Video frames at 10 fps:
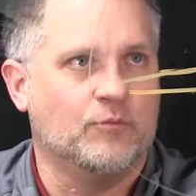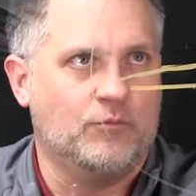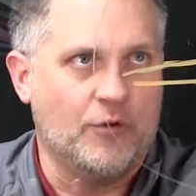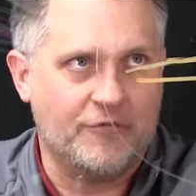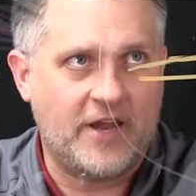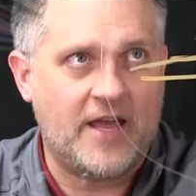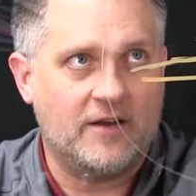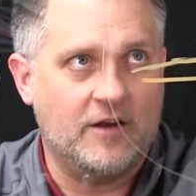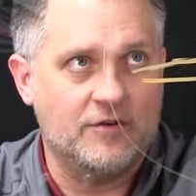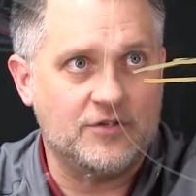don't forget,
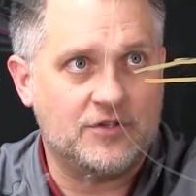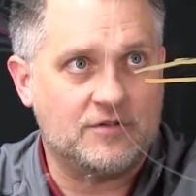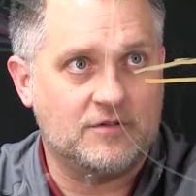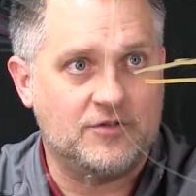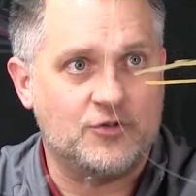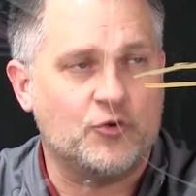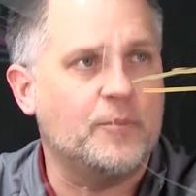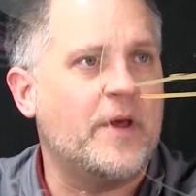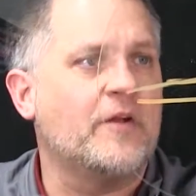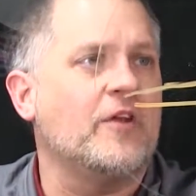she scored
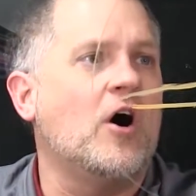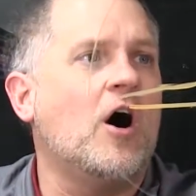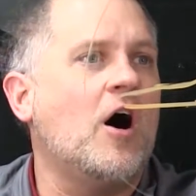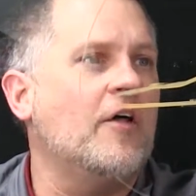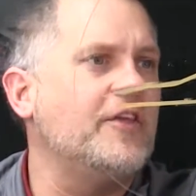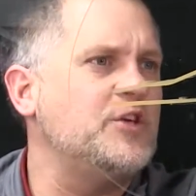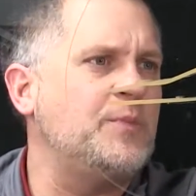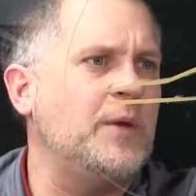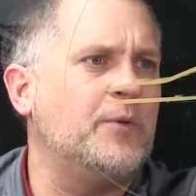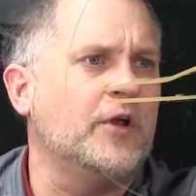better than all these
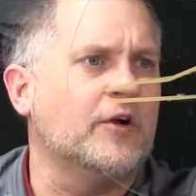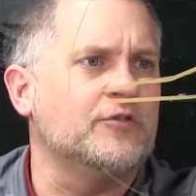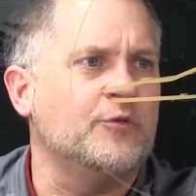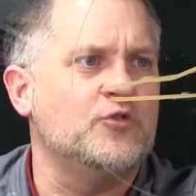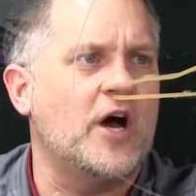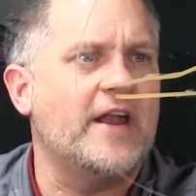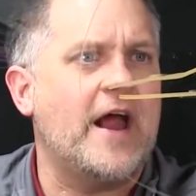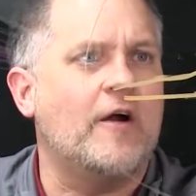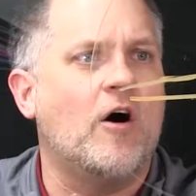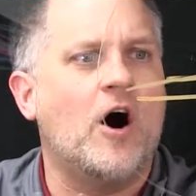people here. So we draw an
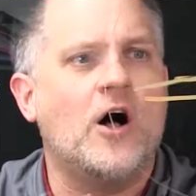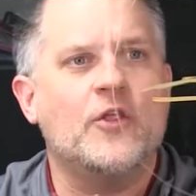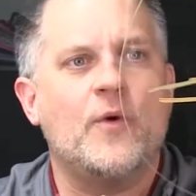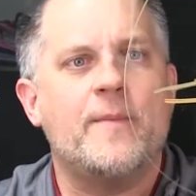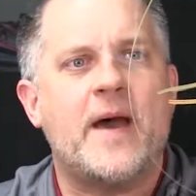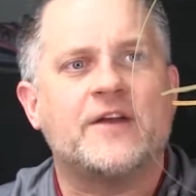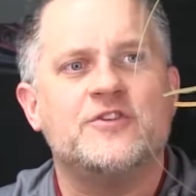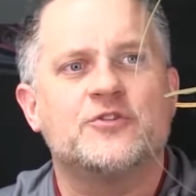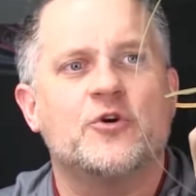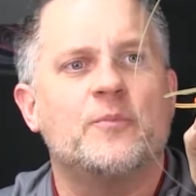arrow all the way back.
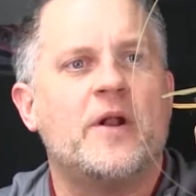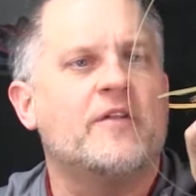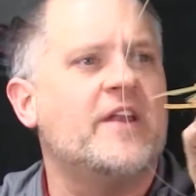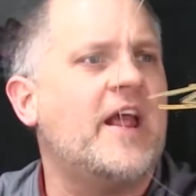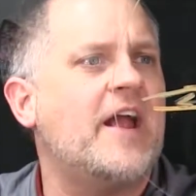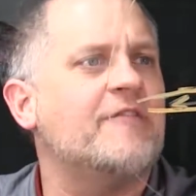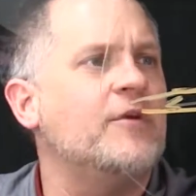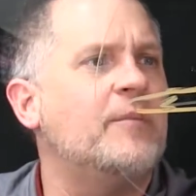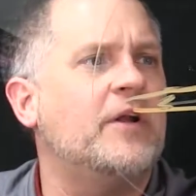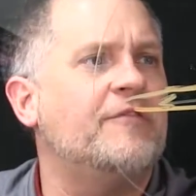She scored better than
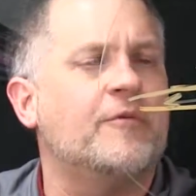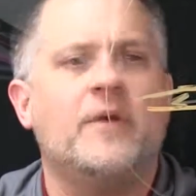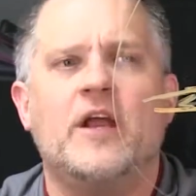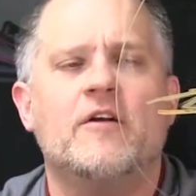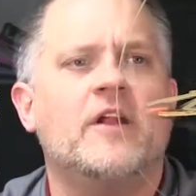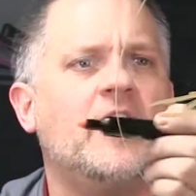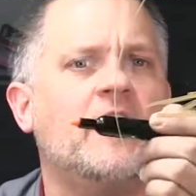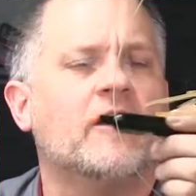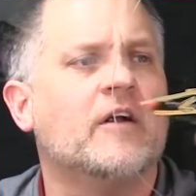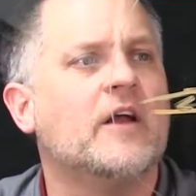everybody from here to
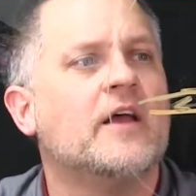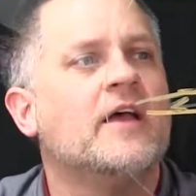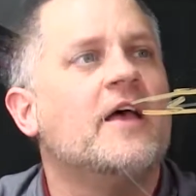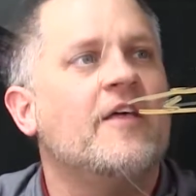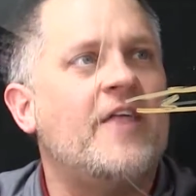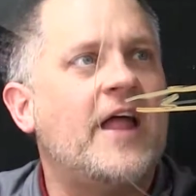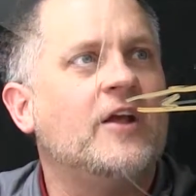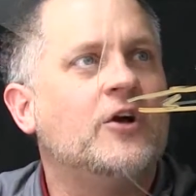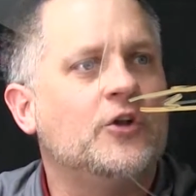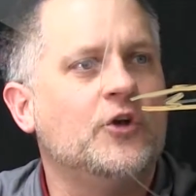here. That
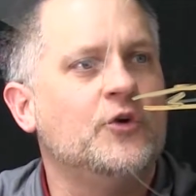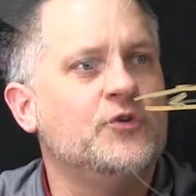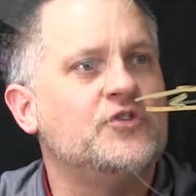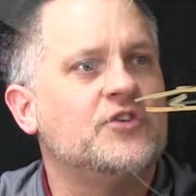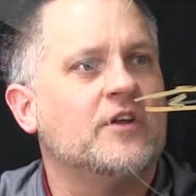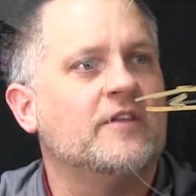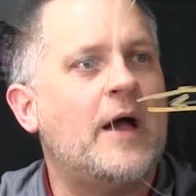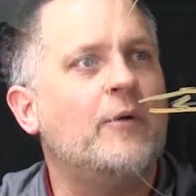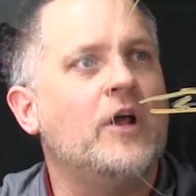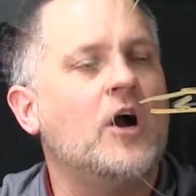
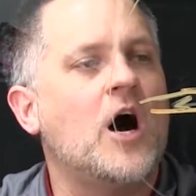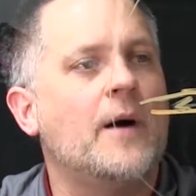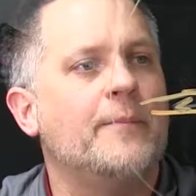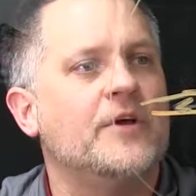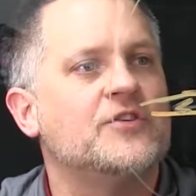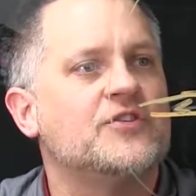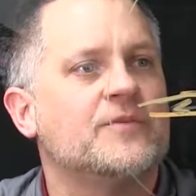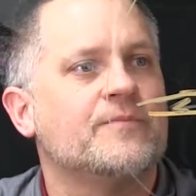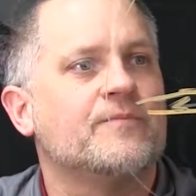would encompass